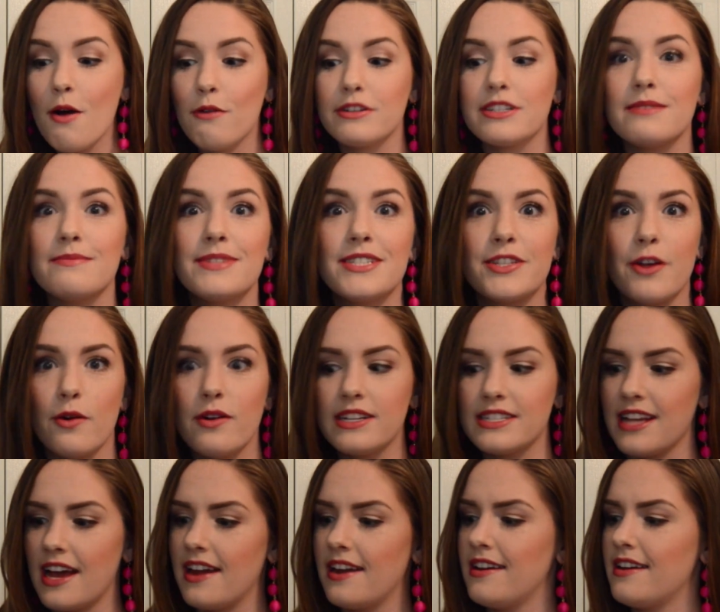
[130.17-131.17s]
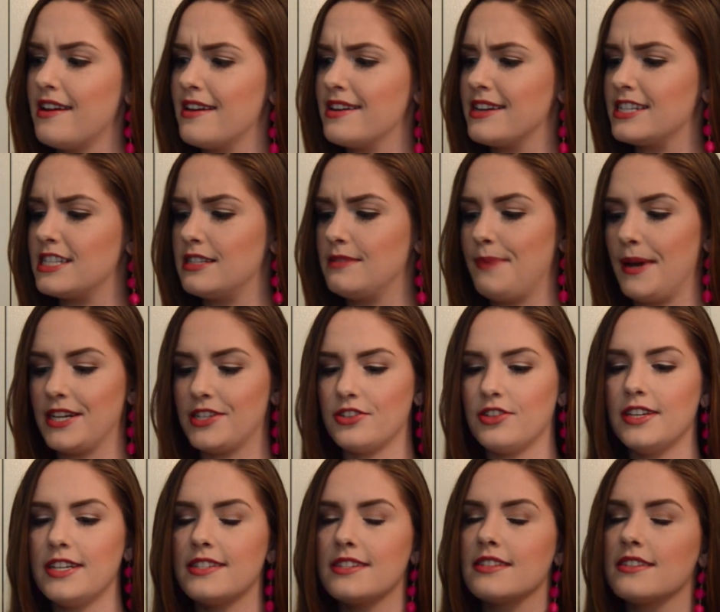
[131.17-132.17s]
which I'm so excited, and
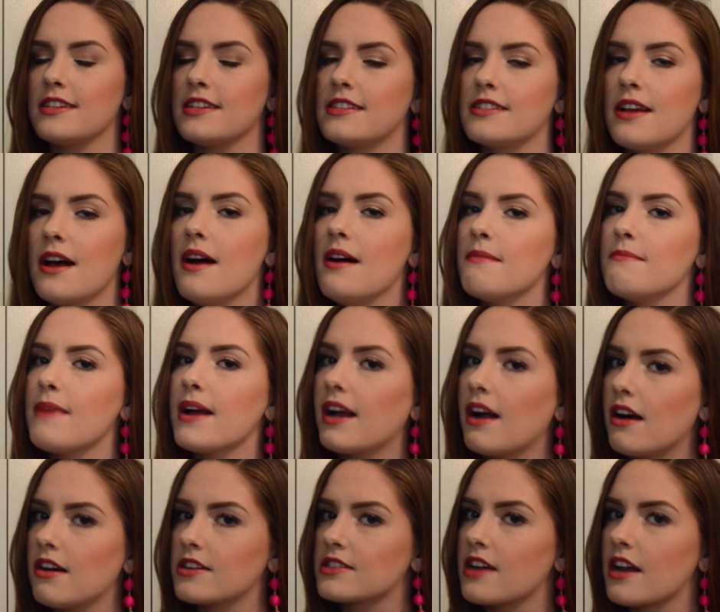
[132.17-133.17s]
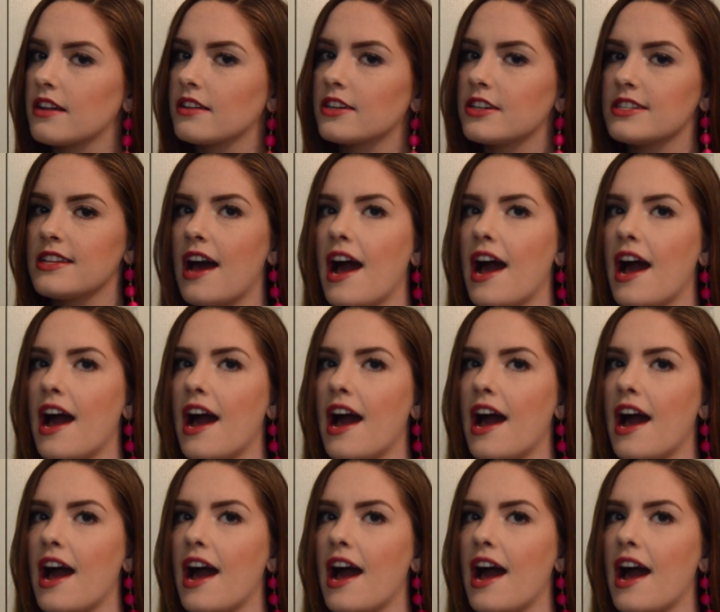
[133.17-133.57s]
especially since it's my college colors.